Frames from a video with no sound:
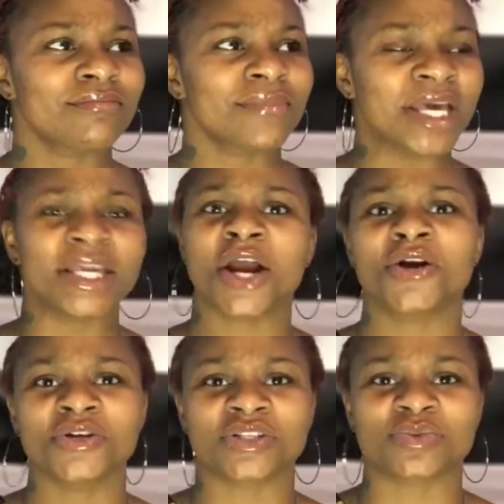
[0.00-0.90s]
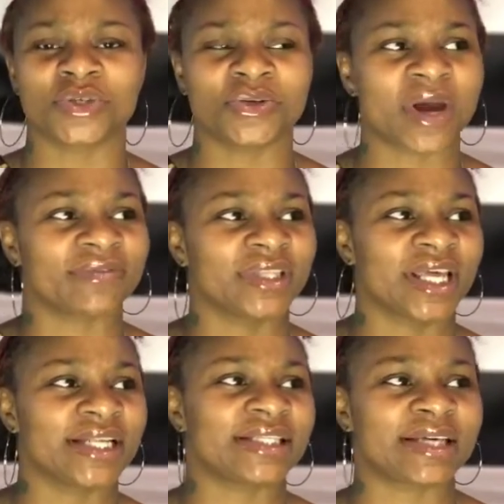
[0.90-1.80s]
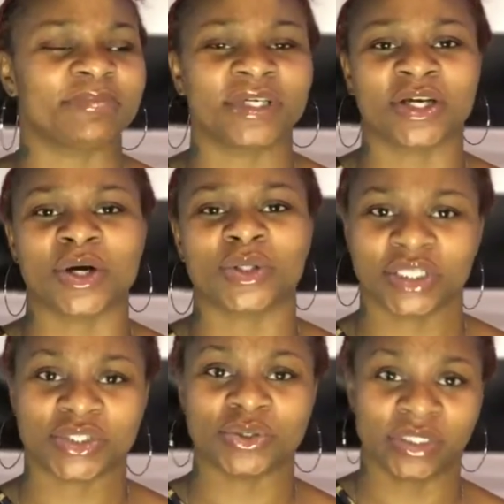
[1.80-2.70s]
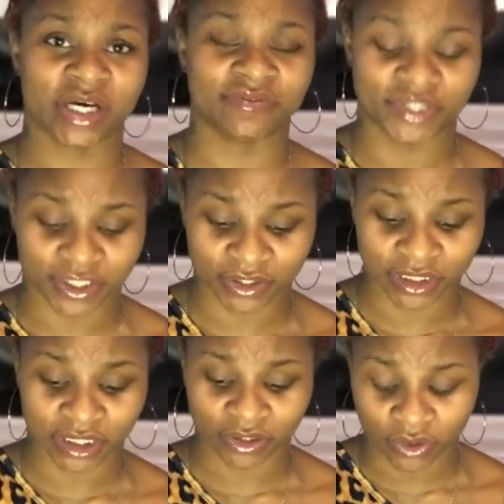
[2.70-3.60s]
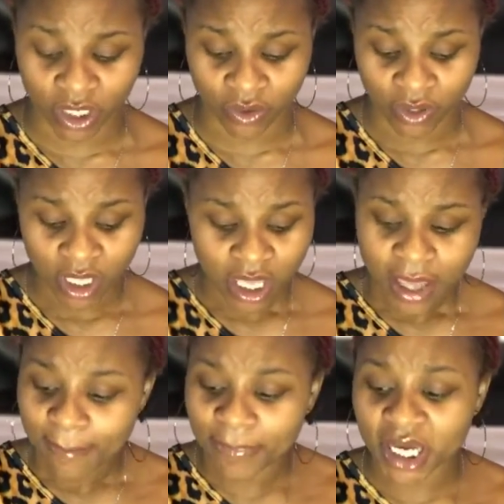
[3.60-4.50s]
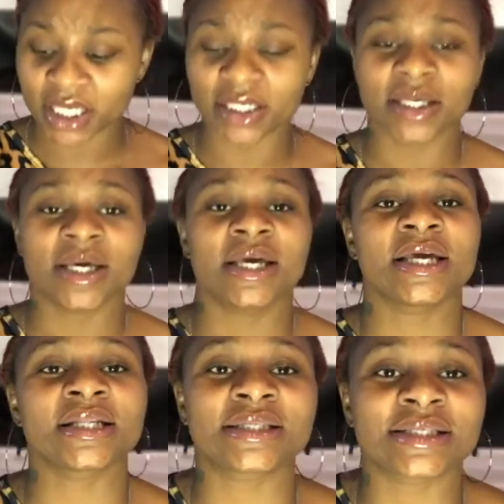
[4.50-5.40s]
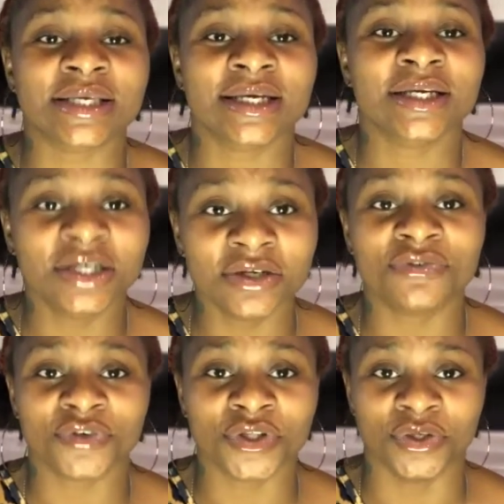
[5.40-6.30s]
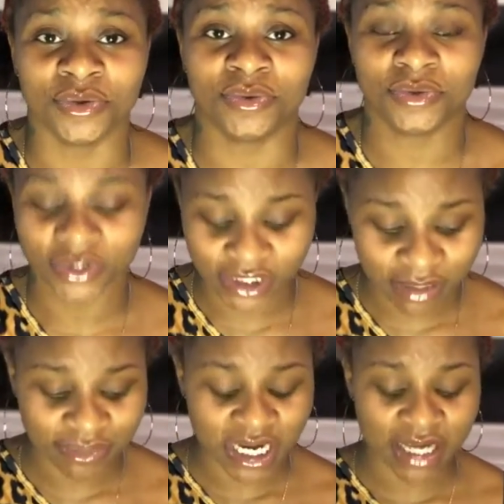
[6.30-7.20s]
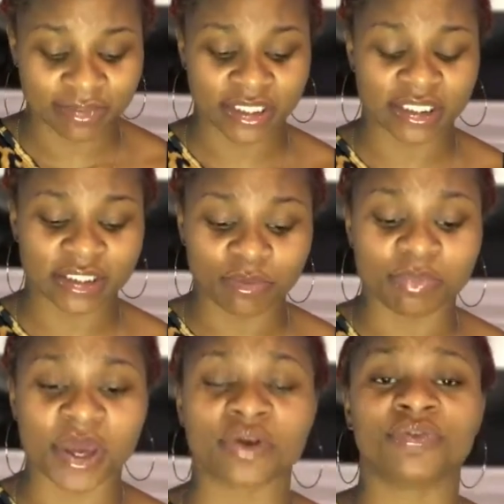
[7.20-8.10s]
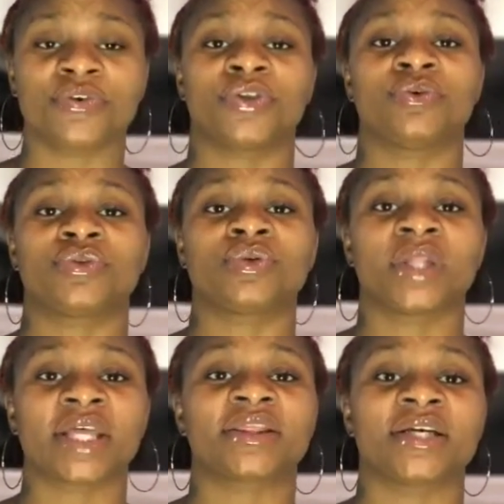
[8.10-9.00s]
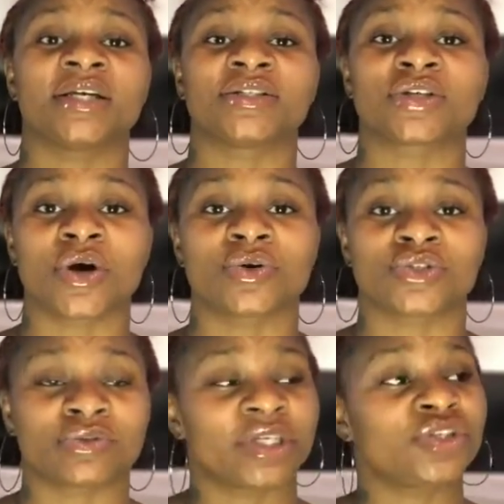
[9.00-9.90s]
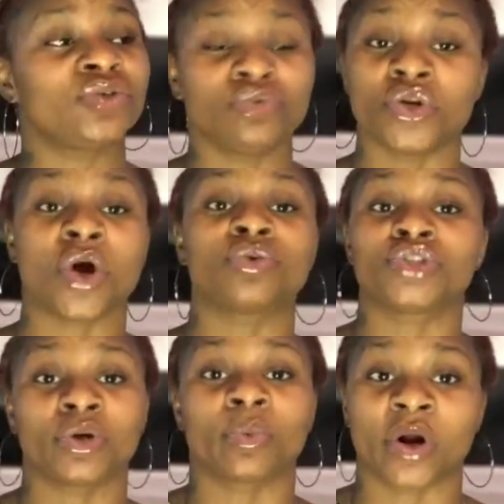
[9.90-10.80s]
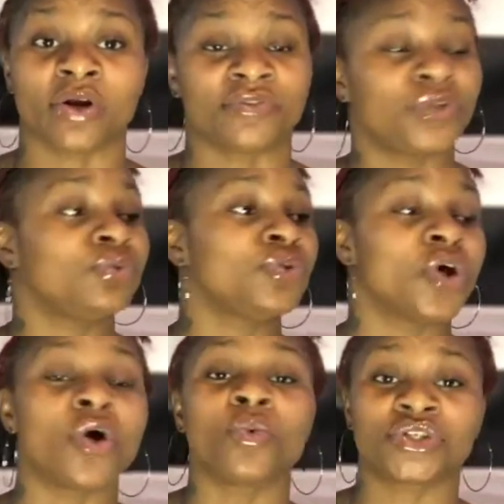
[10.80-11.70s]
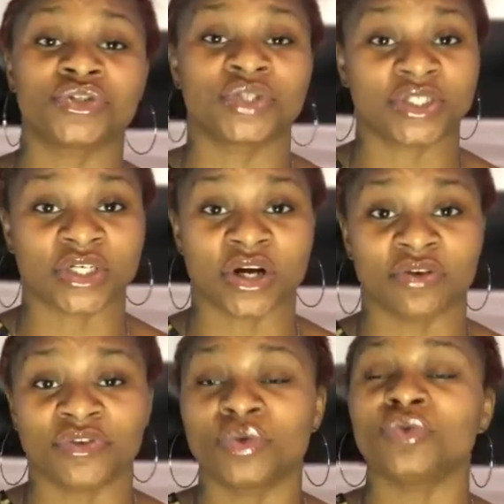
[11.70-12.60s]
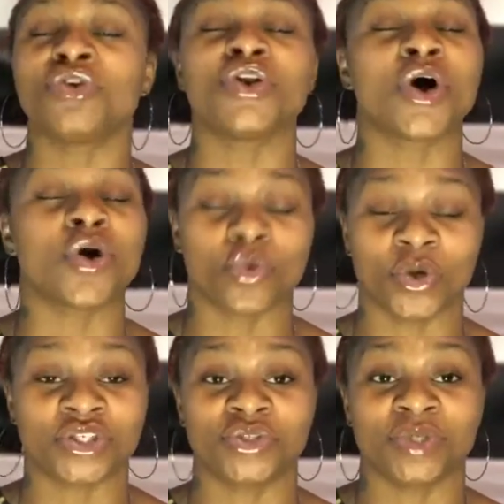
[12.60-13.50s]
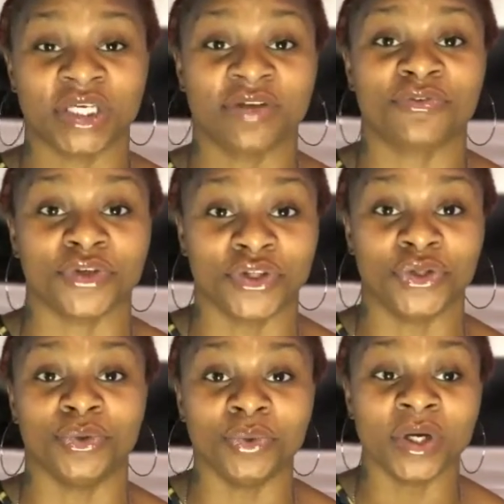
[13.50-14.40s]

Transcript: it hurts when you have to let something go that you love dearly, you know. But it's good for you. Sometimes it's better for you to let things go so that you know your worth, you know what you deserve, you know what you need for you.